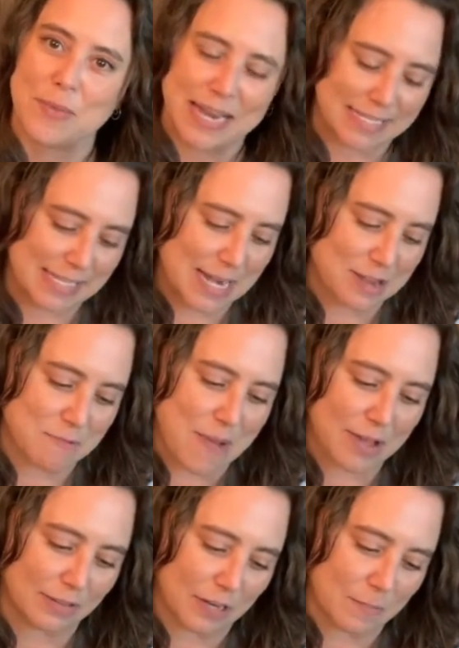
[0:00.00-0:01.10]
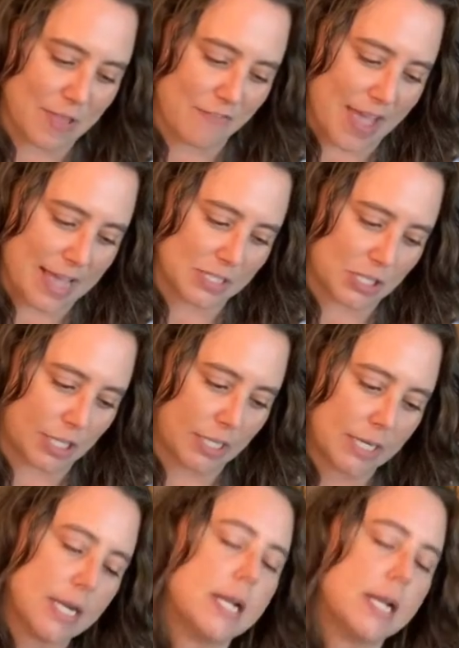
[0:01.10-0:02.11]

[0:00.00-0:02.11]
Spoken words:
It is gonna come out a little bit faster.